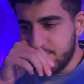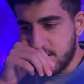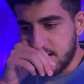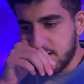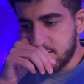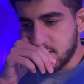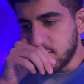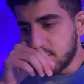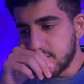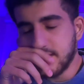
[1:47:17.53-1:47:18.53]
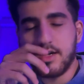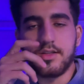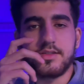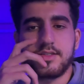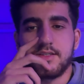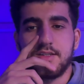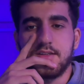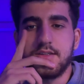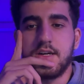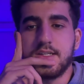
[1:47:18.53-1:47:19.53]
we can have good results
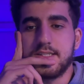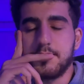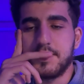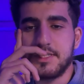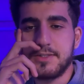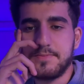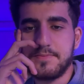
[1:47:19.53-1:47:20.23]
in the ICBC.